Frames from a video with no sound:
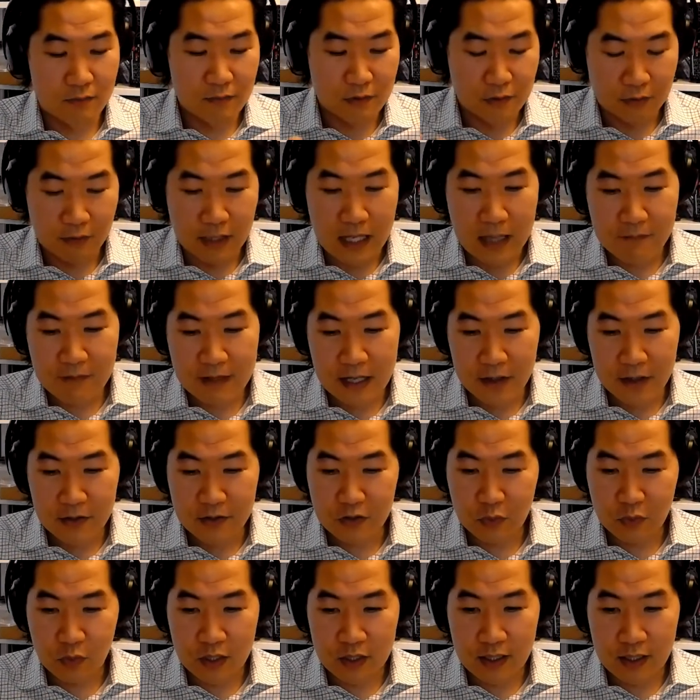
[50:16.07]
lab values
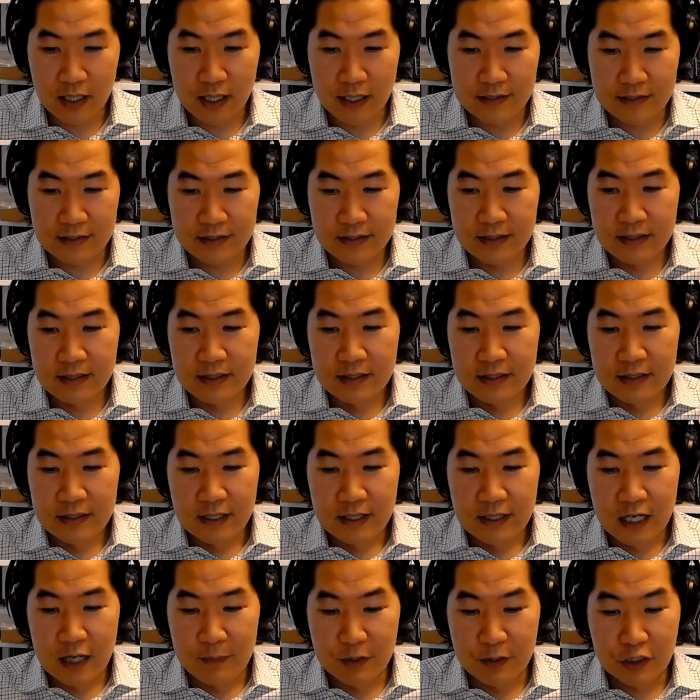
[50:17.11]
and whatnot.
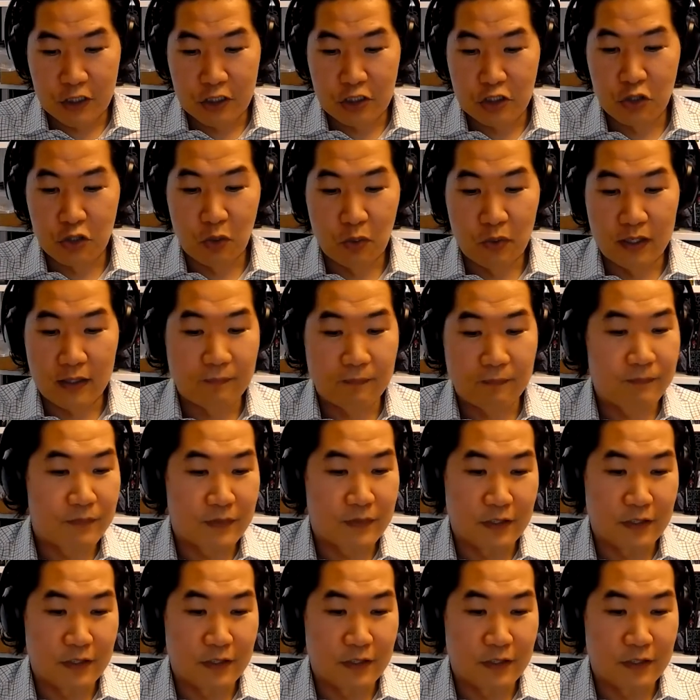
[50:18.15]
It's controlling,